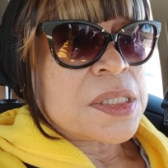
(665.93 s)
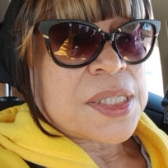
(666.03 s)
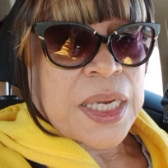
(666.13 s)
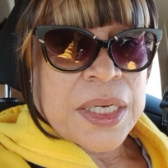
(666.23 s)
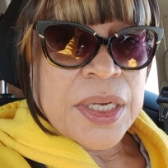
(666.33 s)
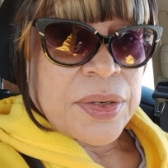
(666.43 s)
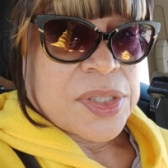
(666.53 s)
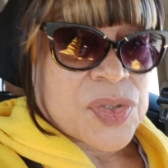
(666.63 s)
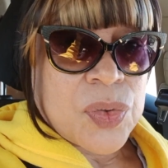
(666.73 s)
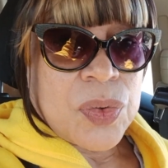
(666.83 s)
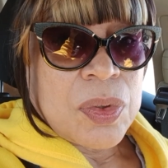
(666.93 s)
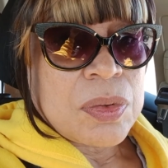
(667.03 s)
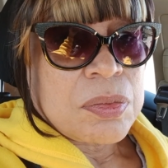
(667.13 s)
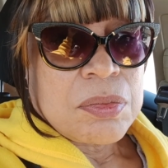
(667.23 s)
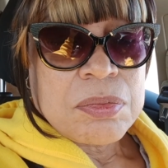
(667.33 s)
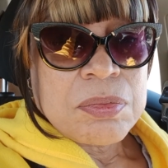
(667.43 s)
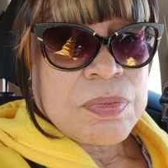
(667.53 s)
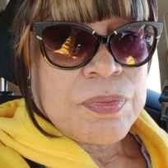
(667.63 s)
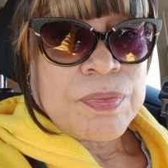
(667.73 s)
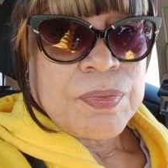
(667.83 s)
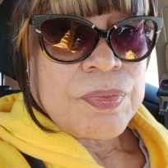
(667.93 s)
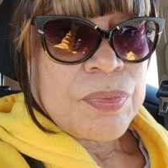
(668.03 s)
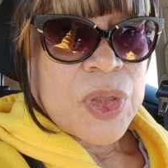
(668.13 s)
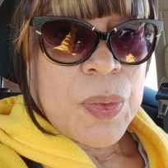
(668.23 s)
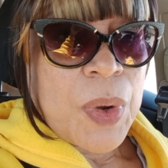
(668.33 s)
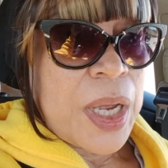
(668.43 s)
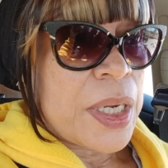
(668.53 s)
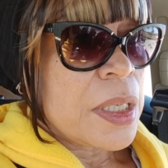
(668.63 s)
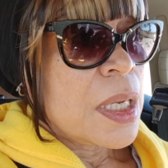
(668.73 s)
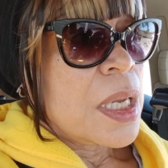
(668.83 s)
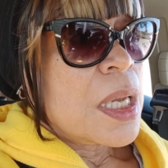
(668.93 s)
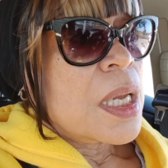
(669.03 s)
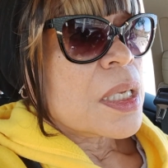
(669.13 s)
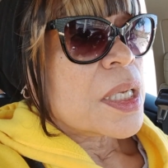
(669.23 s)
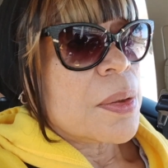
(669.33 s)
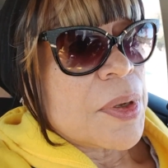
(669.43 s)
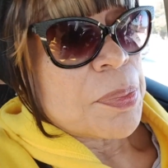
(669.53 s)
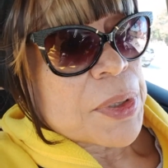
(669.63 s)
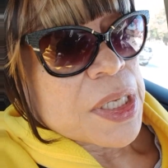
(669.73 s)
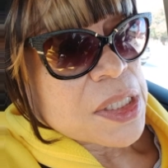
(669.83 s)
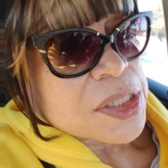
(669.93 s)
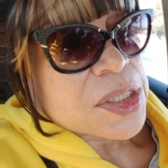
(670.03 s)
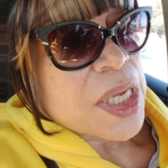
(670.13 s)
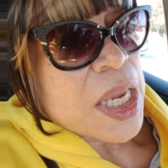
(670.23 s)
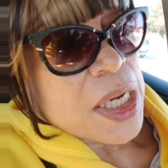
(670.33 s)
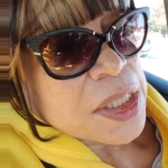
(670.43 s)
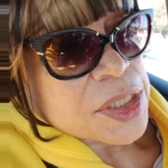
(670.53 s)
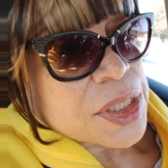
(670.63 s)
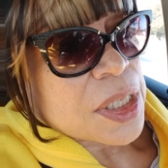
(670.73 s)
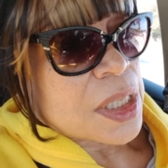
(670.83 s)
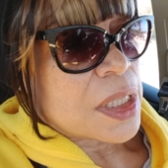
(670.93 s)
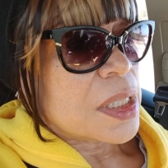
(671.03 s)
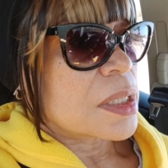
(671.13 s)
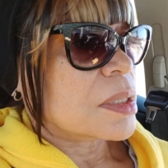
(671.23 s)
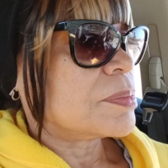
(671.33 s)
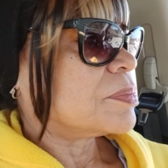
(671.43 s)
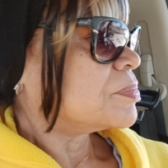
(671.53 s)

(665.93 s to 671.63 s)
secondary school, right? Can we please teach about